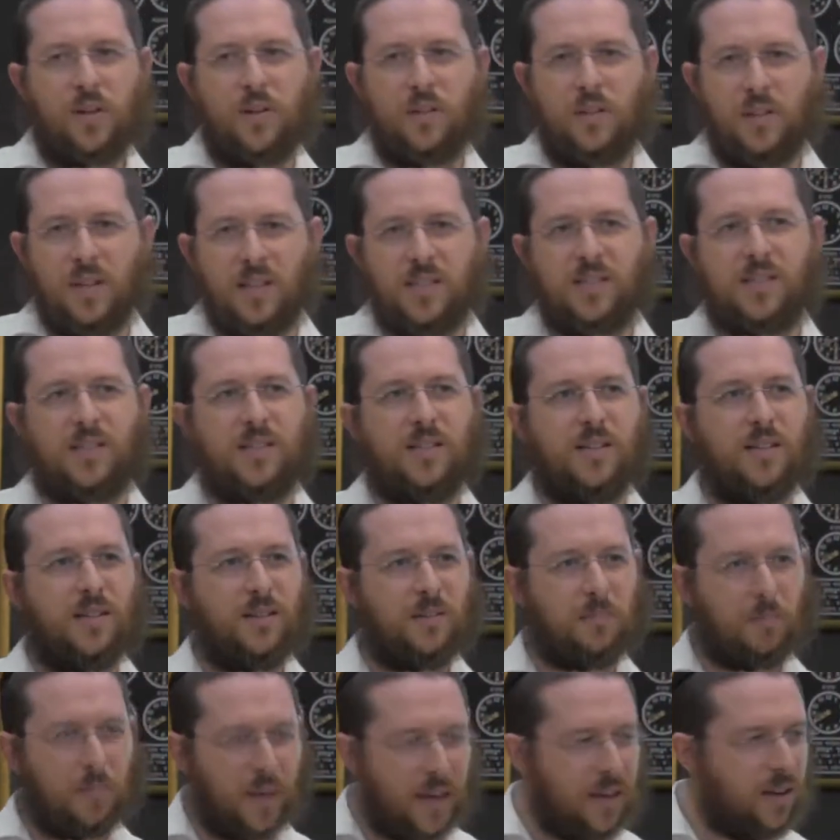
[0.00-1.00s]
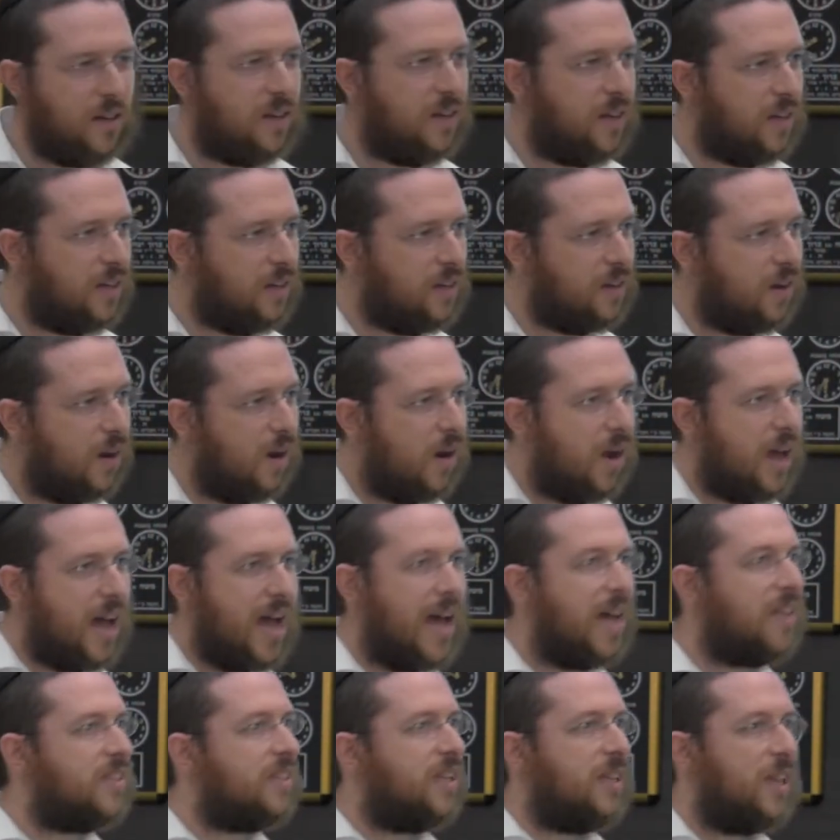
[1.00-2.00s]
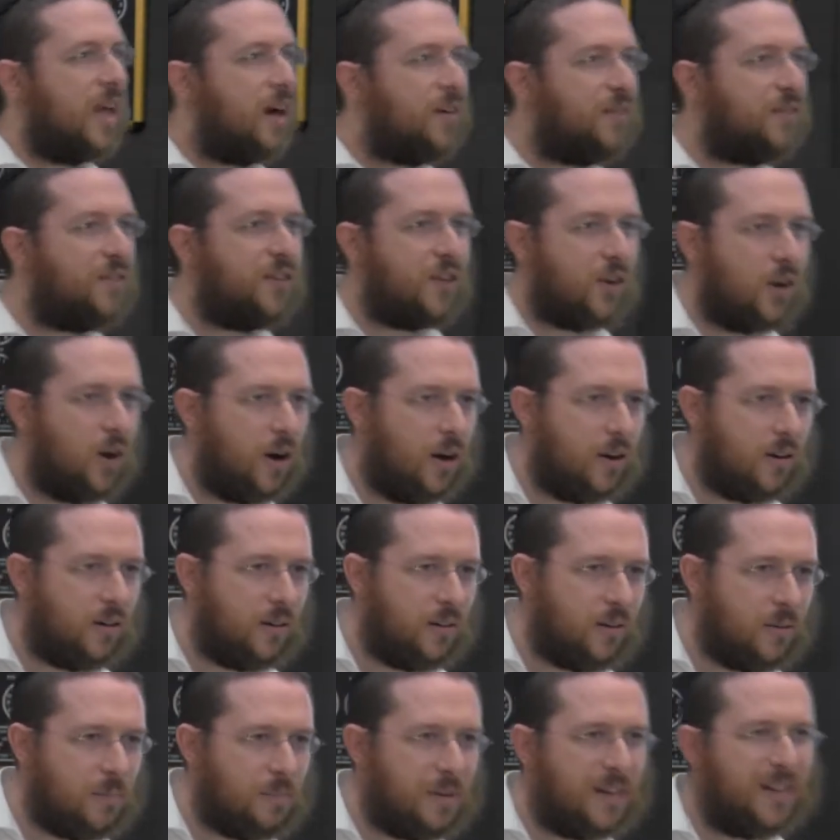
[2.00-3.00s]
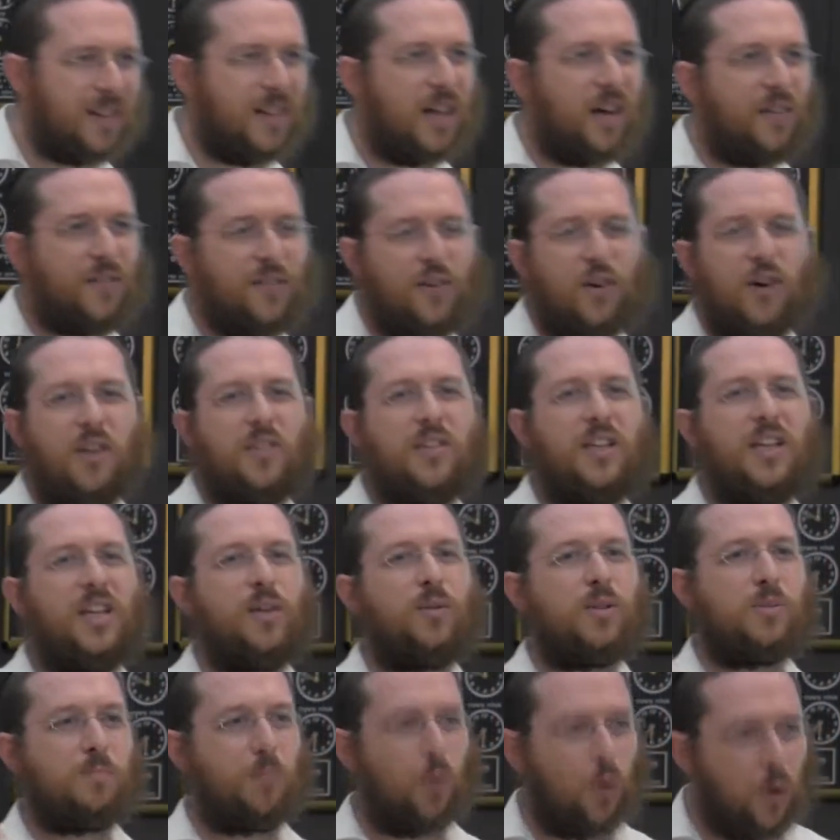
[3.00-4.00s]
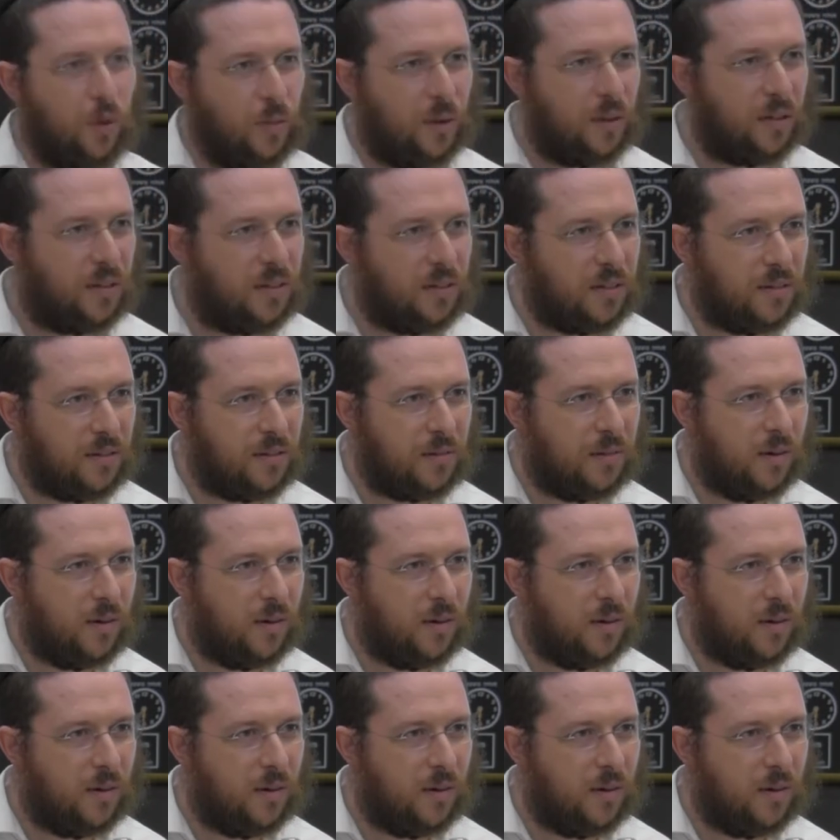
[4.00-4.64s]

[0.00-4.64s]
this Benoni has a love for God, but a love for God that he was born with,